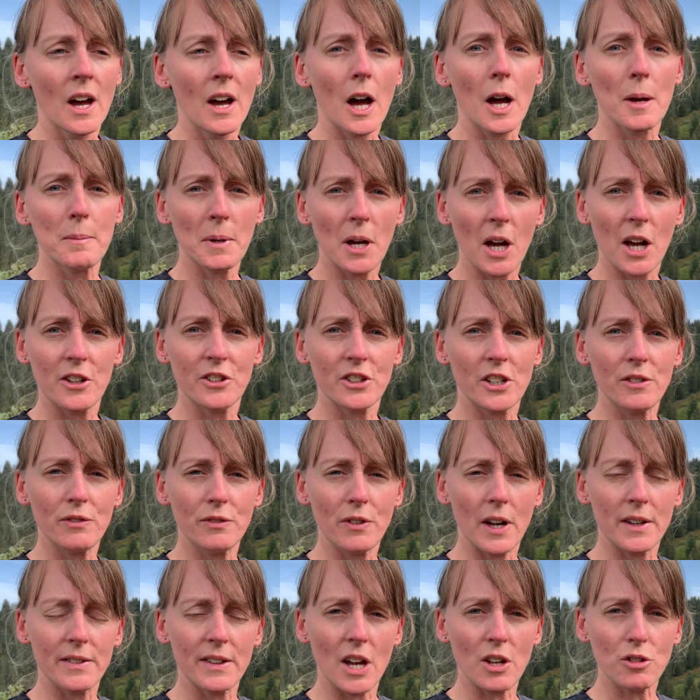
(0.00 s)
I personally
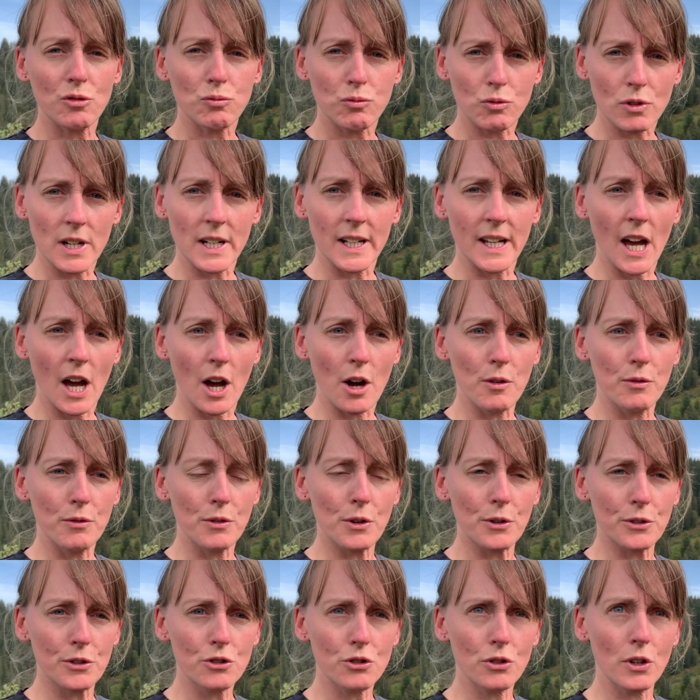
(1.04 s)
find that's really
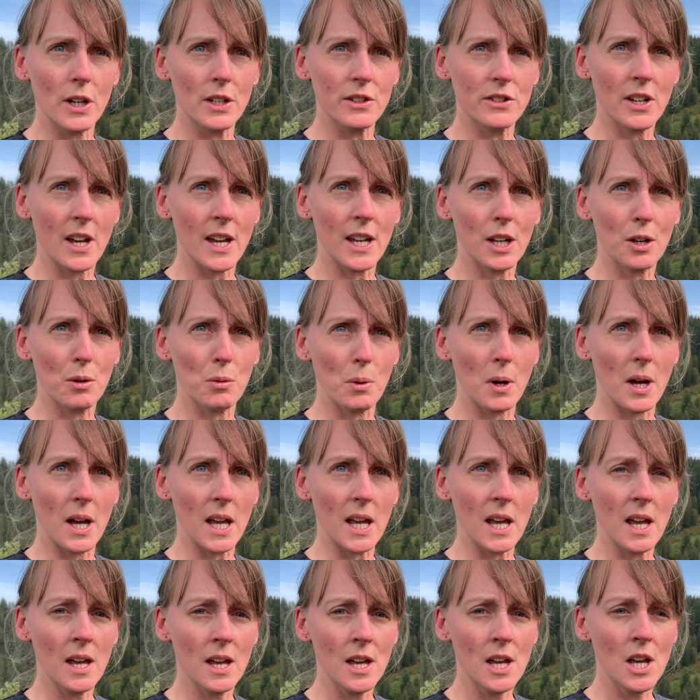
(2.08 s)
helpful to try and take
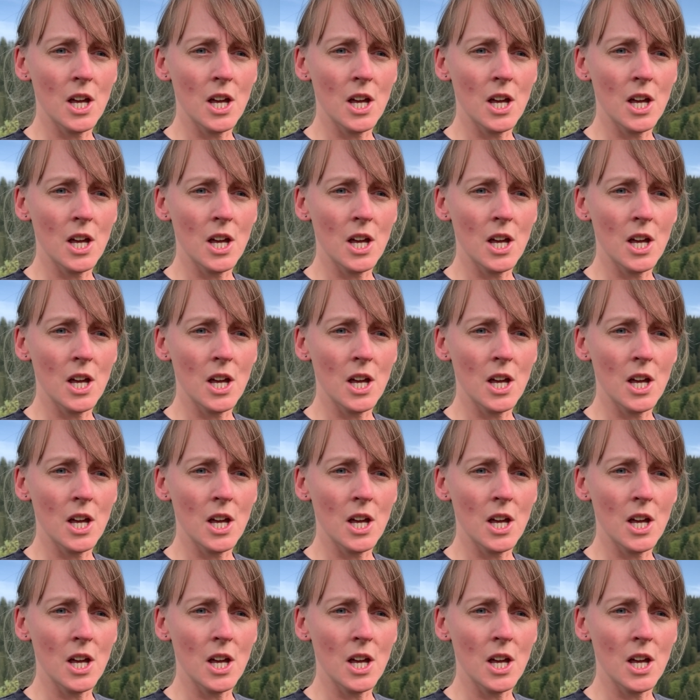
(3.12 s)
away